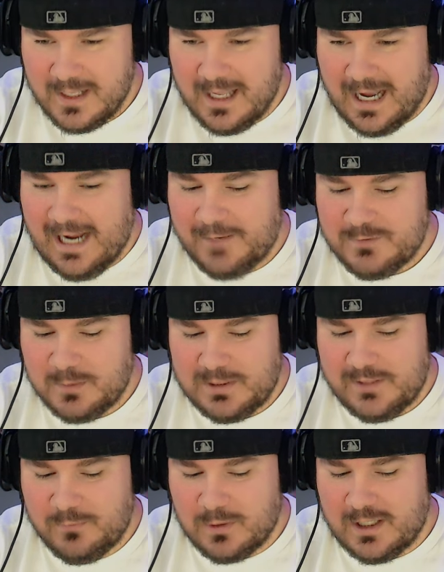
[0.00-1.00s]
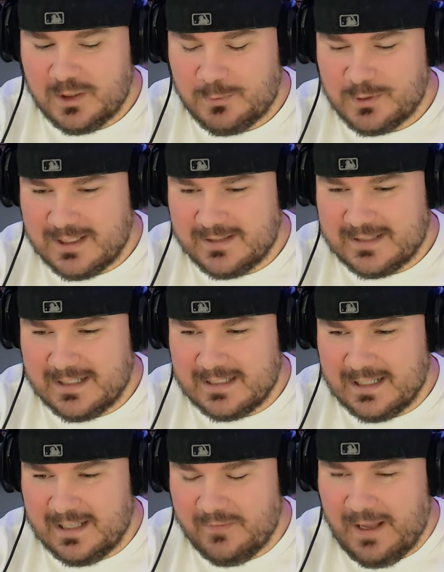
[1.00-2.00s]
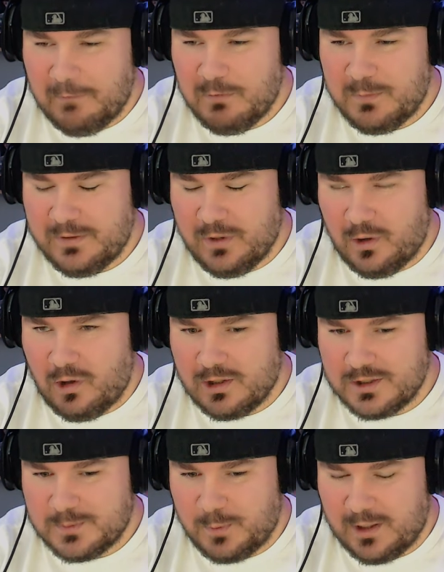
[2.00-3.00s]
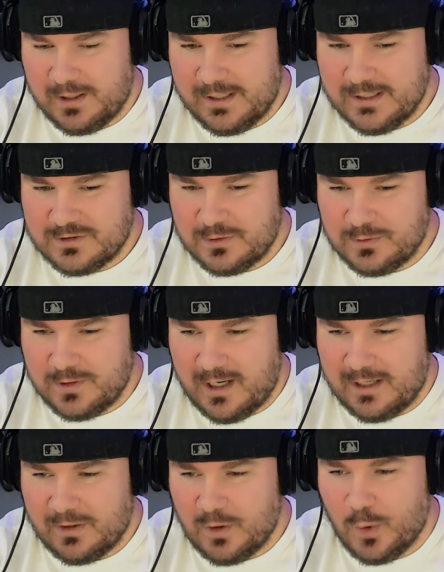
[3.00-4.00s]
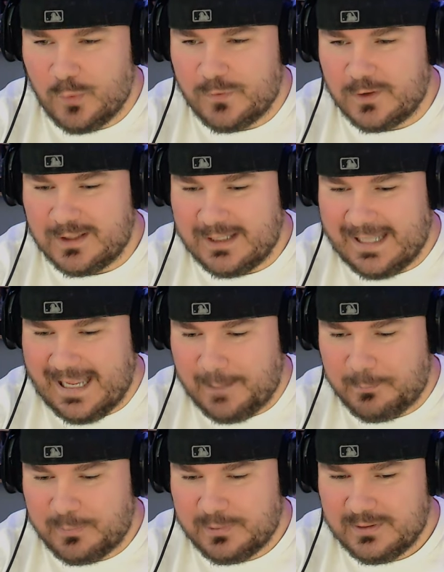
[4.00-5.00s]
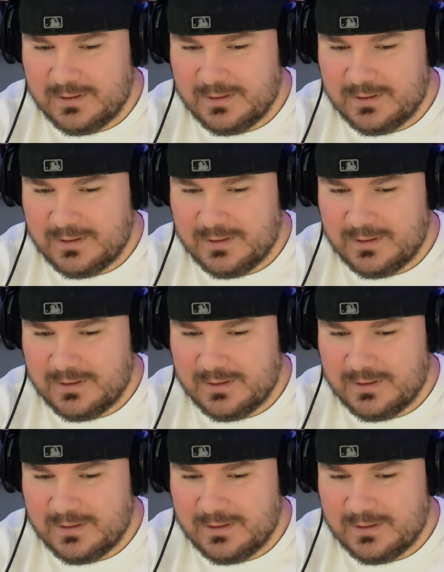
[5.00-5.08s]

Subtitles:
I have to believe 100% that would be the hardest part, is to not overlap